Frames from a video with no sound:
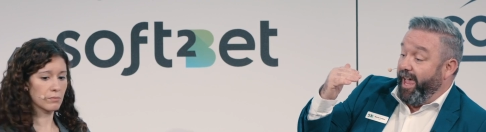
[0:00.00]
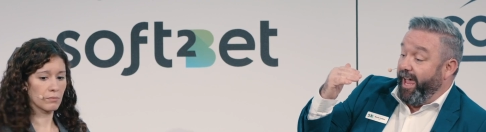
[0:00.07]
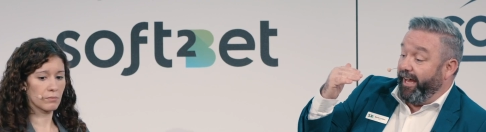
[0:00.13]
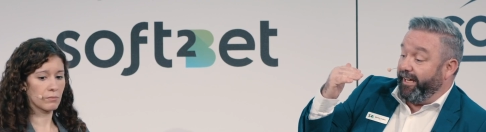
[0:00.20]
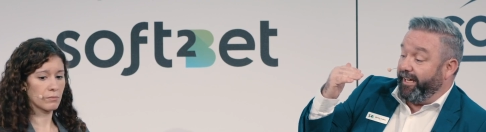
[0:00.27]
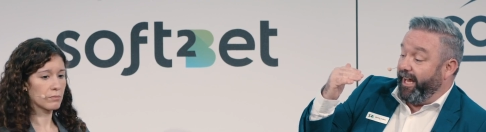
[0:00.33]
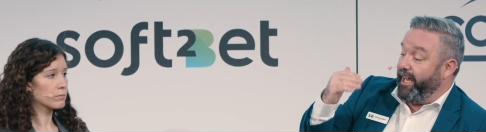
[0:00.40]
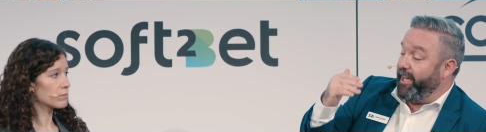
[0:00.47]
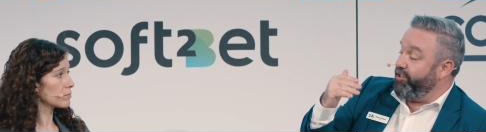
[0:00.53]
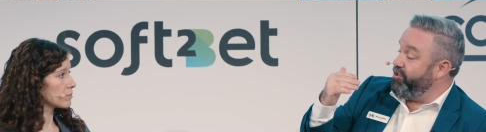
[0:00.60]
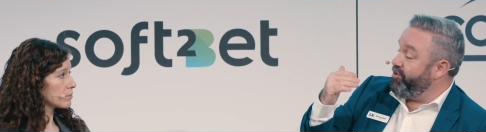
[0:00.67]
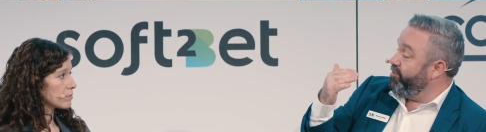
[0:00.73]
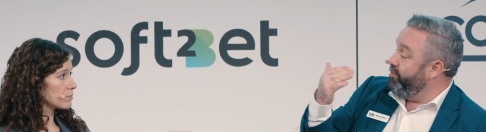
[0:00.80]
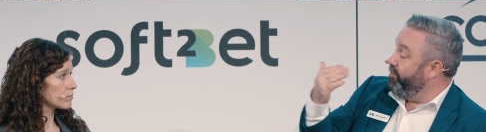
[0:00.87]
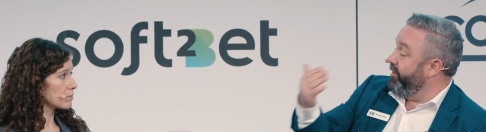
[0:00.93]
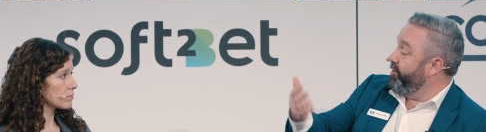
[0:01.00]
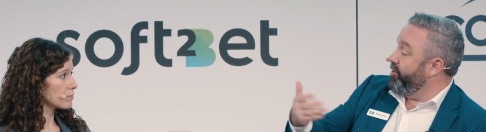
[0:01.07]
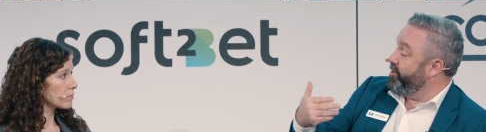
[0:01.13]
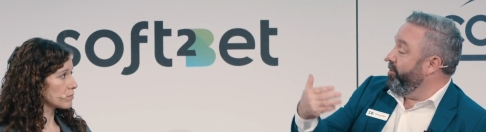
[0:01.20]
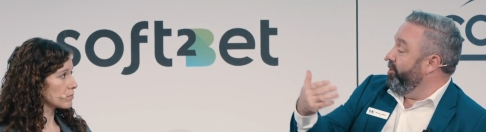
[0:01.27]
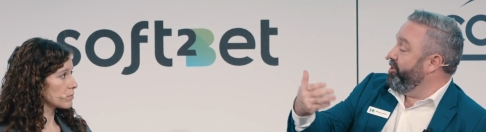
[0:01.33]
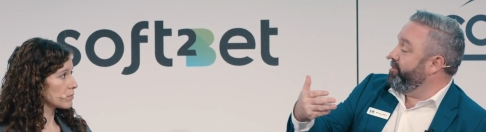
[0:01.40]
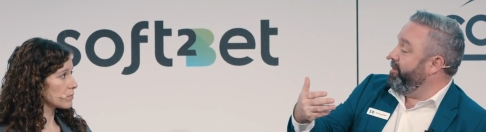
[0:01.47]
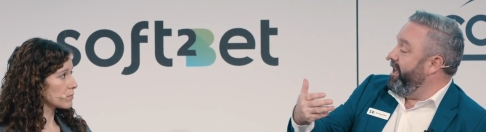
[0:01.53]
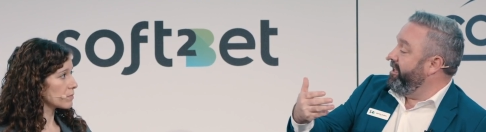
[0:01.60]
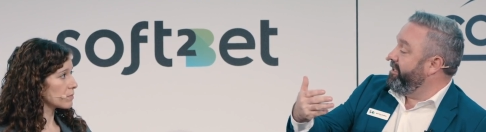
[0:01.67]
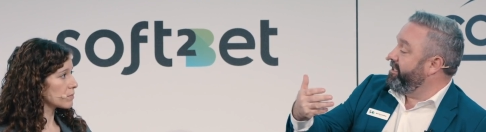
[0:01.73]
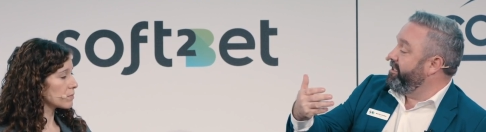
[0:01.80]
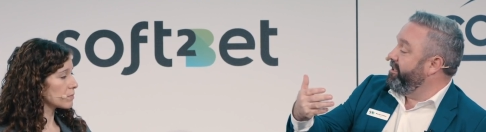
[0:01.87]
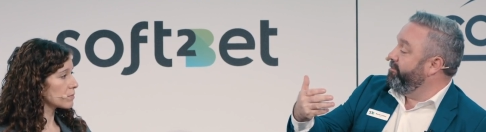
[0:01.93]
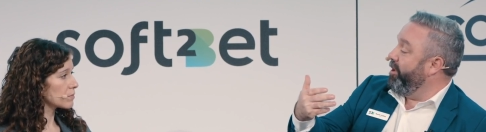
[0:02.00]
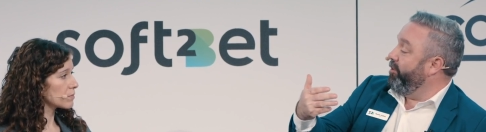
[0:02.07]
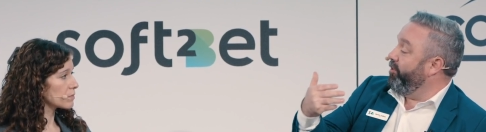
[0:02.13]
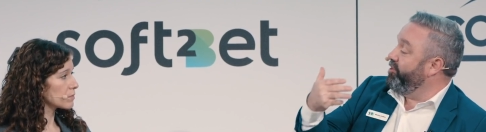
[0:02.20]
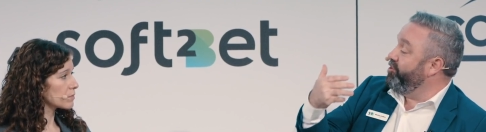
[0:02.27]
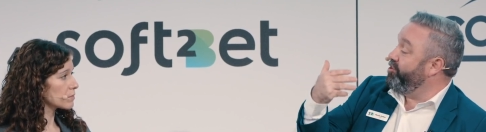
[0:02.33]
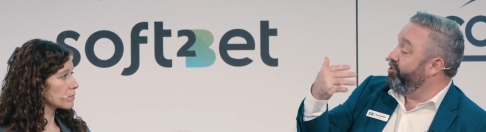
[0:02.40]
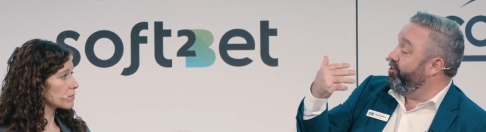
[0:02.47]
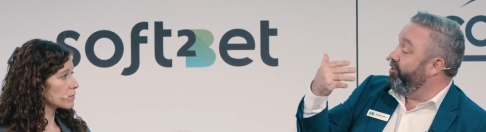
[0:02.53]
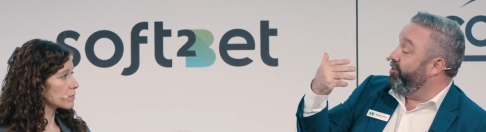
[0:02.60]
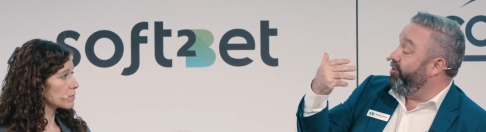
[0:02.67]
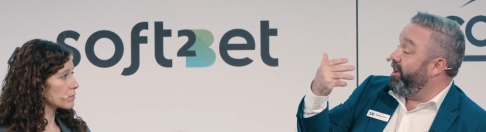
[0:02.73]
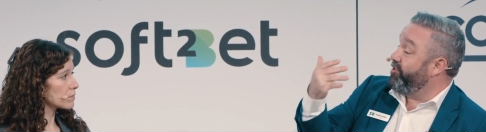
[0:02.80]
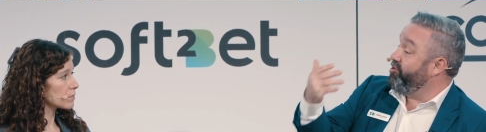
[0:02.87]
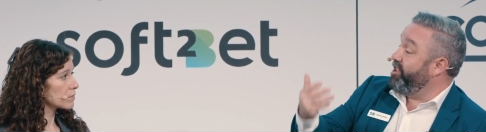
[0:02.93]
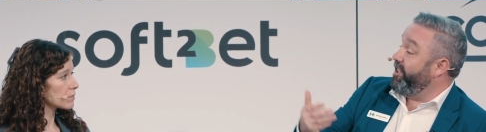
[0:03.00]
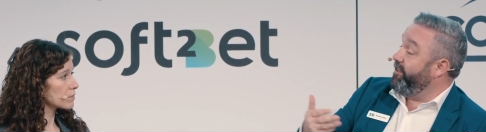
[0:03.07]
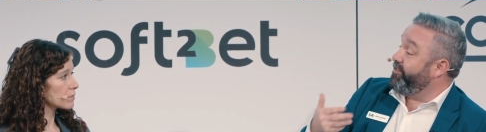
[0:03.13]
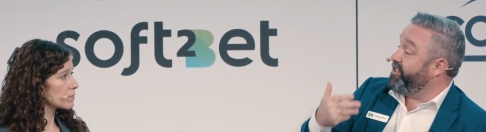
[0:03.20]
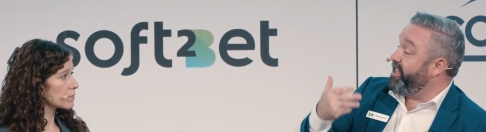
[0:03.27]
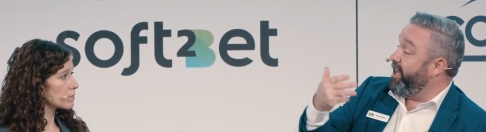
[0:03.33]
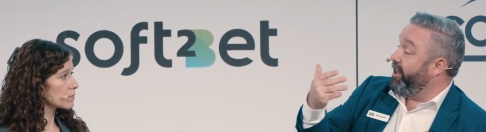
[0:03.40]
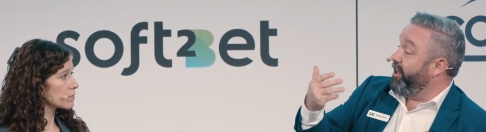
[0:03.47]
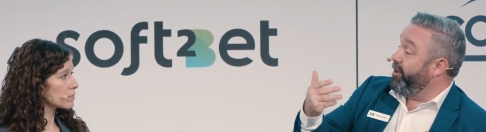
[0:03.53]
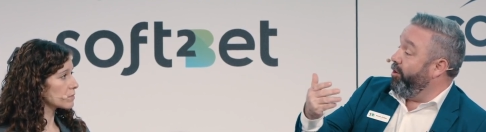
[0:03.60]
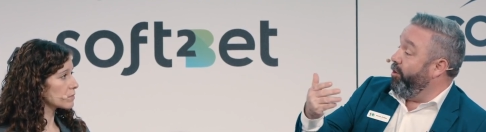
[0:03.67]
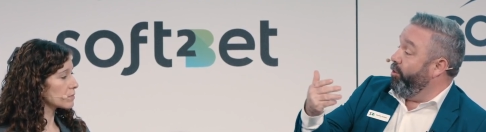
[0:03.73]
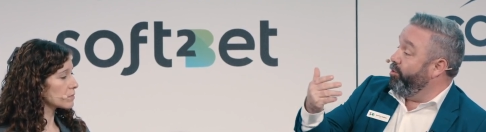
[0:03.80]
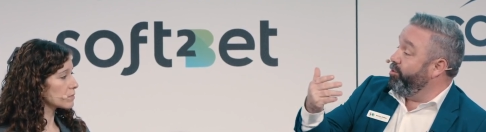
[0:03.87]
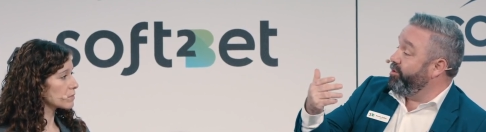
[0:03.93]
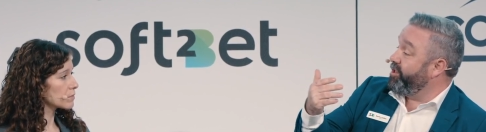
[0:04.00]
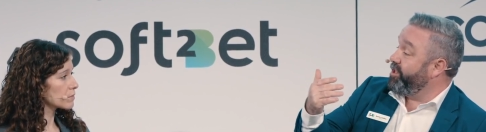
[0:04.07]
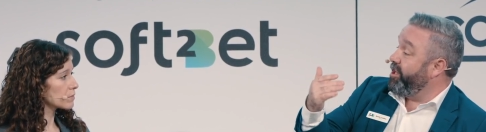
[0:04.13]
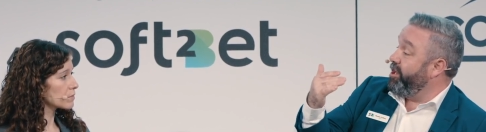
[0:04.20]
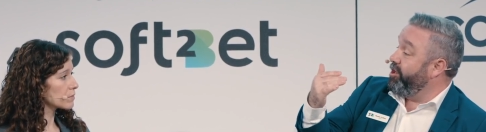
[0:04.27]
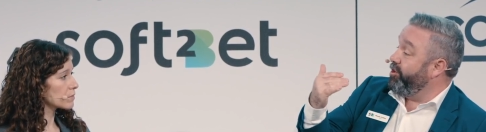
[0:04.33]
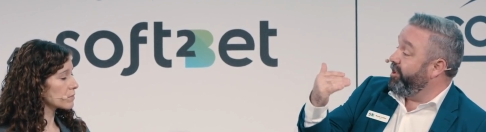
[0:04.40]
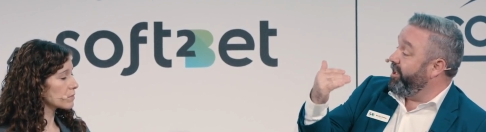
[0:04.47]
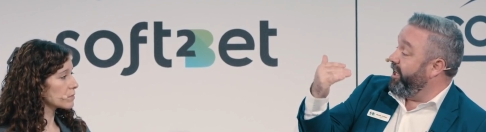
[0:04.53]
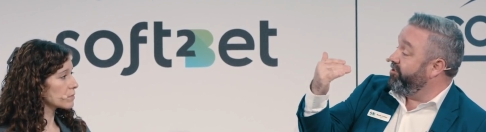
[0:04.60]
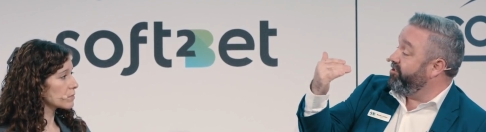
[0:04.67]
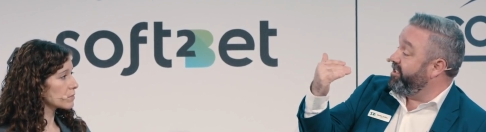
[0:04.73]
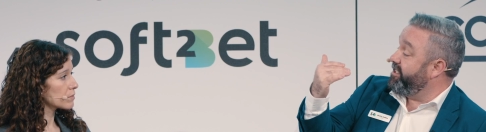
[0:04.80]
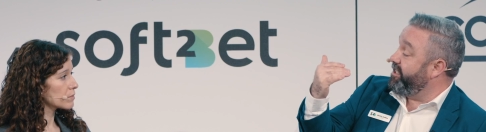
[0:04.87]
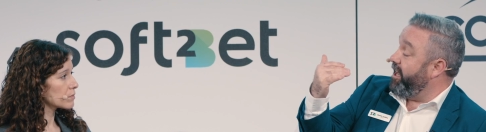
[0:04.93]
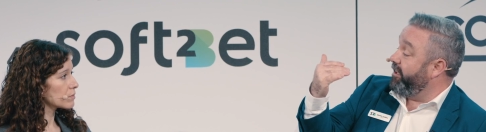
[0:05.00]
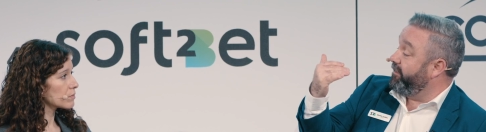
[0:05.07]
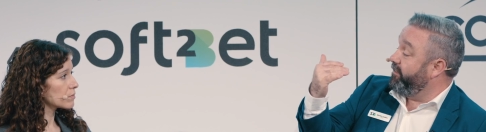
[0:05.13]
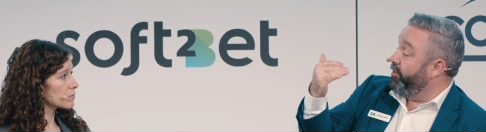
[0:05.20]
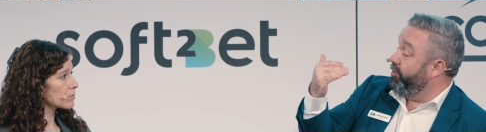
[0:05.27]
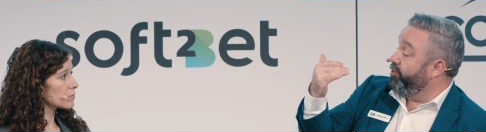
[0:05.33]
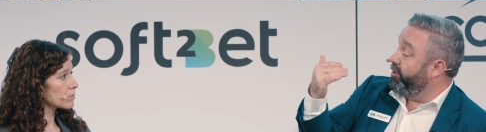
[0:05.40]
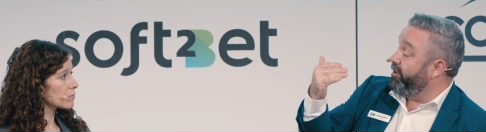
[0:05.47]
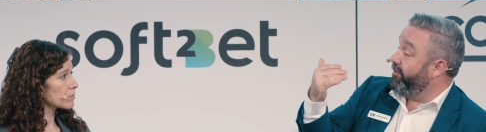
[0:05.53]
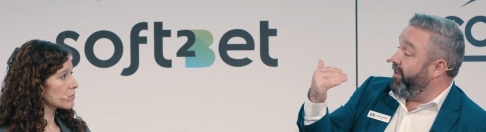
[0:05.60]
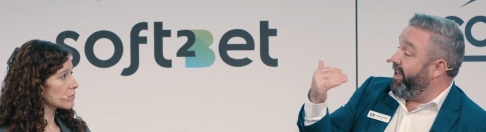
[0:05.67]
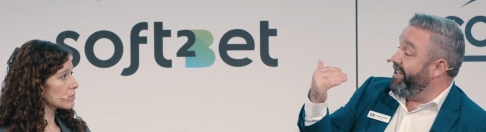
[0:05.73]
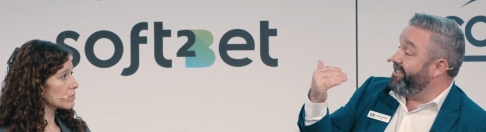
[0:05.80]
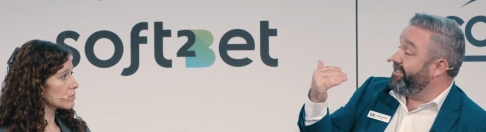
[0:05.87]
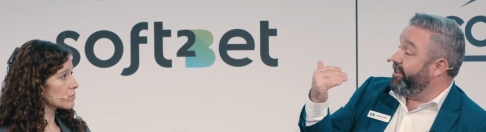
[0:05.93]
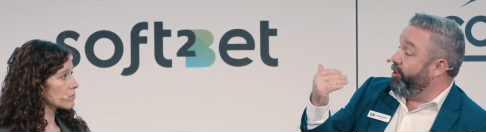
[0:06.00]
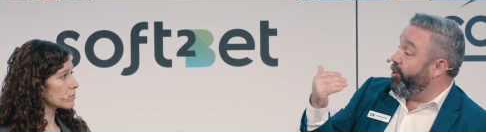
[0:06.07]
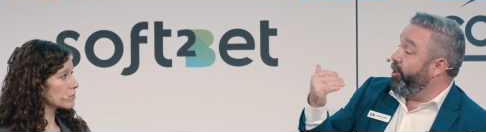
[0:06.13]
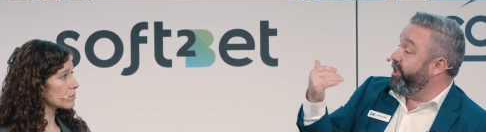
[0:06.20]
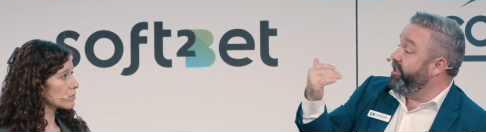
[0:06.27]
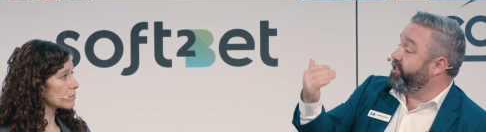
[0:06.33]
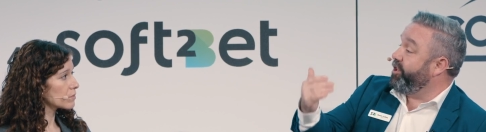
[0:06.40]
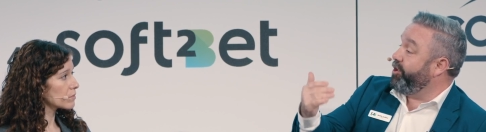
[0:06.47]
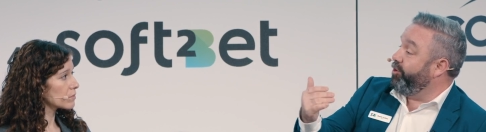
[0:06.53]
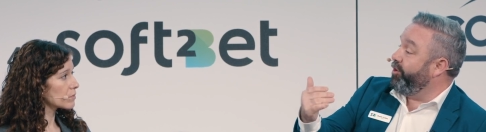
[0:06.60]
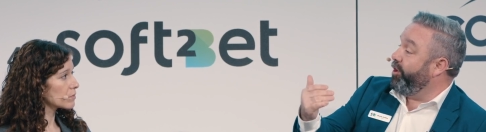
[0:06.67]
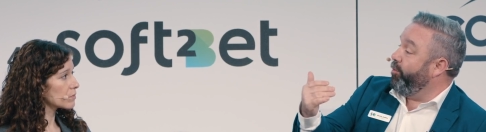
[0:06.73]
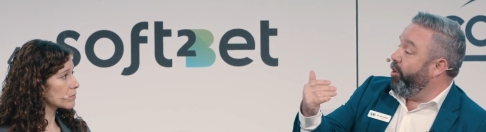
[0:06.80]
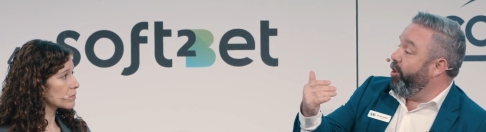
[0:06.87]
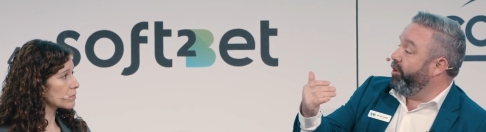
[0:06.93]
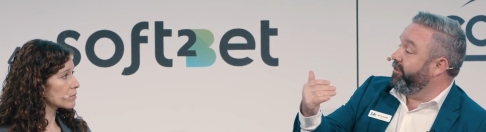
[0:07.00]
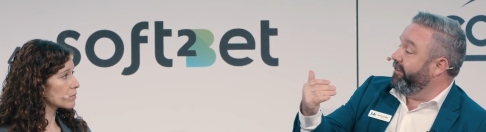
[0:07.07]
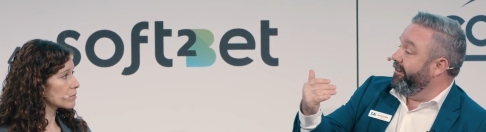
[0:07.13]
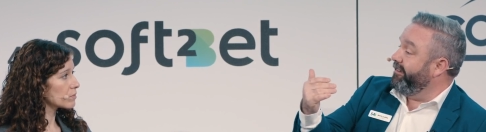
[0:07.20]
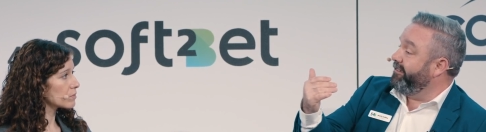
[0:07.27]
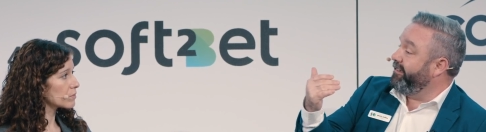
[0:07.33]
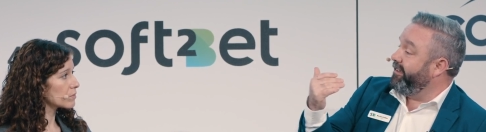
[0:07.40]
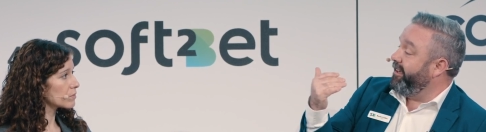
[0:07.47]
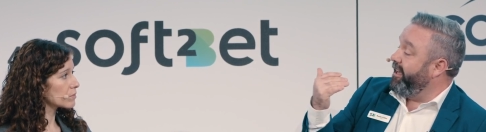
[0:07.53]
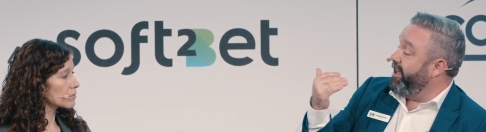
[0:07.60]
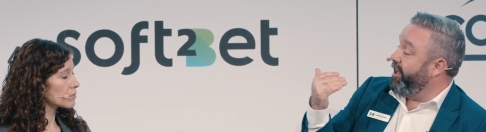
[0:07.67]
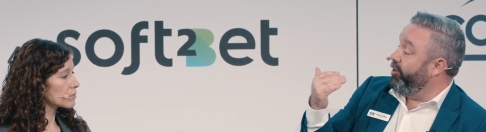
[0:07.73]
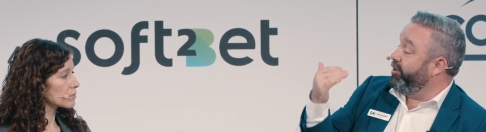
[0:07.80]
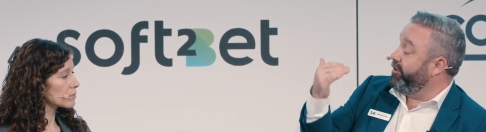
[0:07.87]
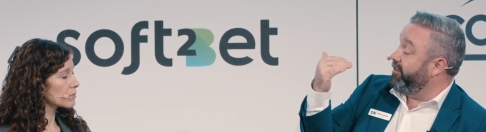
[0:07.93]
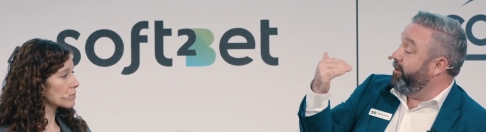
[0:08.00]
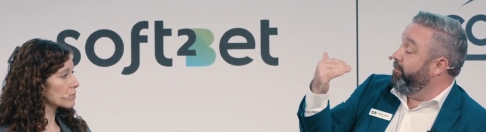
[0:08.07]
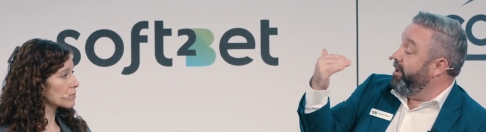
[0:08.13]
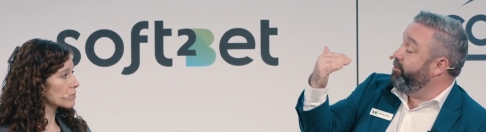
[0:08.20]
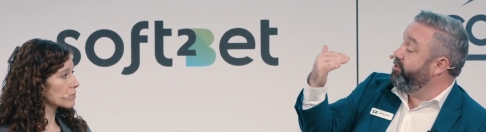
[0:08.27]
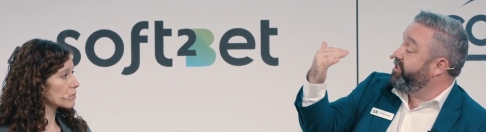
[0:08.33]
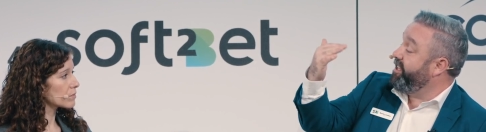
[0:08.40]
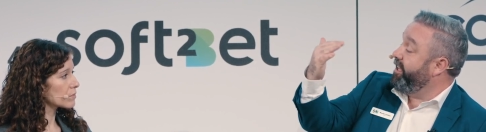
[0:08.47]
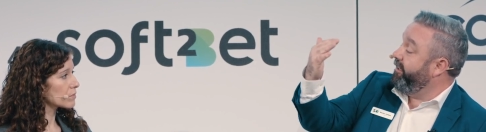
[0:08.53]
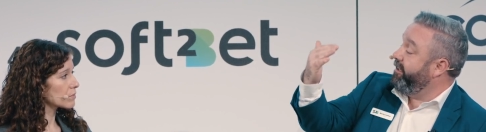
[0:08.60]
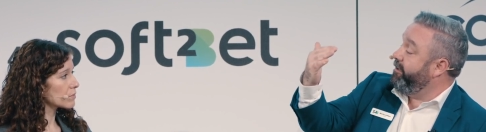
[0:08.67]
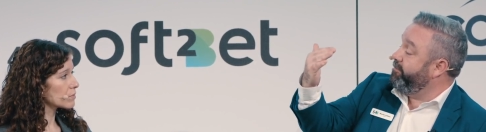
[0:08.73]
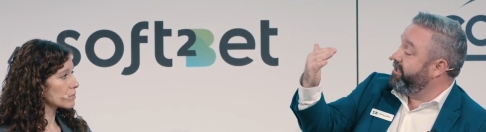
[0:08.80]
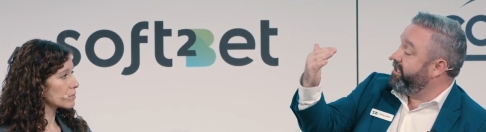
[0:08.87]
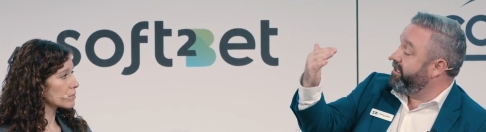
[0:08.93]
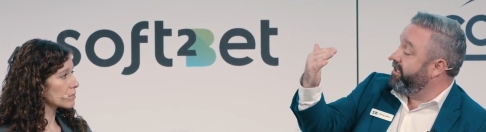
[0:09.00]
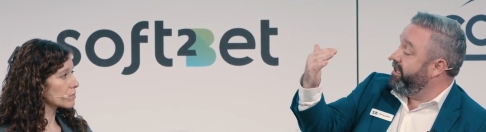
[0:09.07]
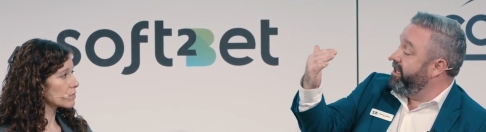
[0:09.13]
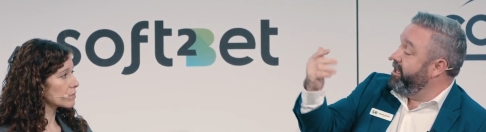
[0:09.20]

Speaker 1: engage with your sports bets, but once you achieve certain goals, you can actually start to utilise the coins that you're awarded in order to build stadiums.